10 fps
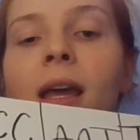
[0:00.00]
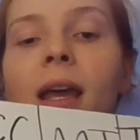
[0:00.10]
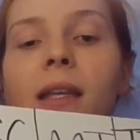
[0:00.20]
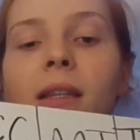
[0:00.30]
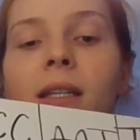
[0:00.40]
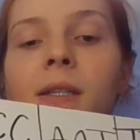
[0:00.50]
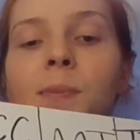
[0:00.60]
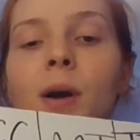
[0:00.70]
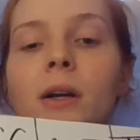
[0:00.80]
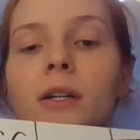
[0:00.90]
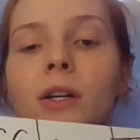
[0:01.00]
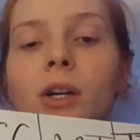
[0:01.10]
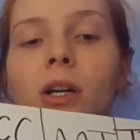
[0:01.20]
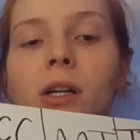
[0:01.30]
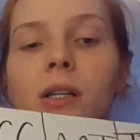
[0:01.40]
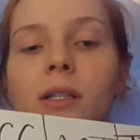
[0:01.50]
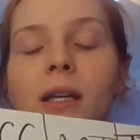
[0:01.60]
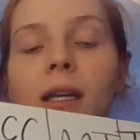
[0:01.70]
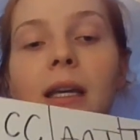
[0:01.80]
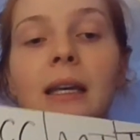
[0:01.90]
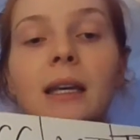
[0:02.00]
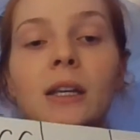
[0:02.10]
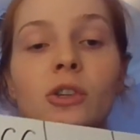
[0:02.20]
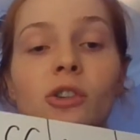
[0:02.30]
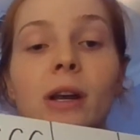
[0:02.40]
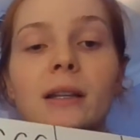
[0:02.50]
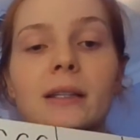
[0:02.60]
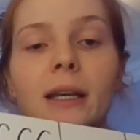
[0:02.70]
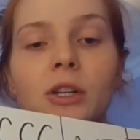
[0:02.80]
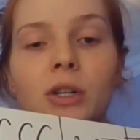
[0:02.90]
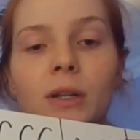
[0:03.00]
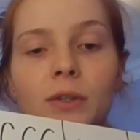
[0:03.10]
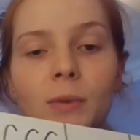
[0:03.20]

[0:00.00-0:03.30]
and this part occurs in translation.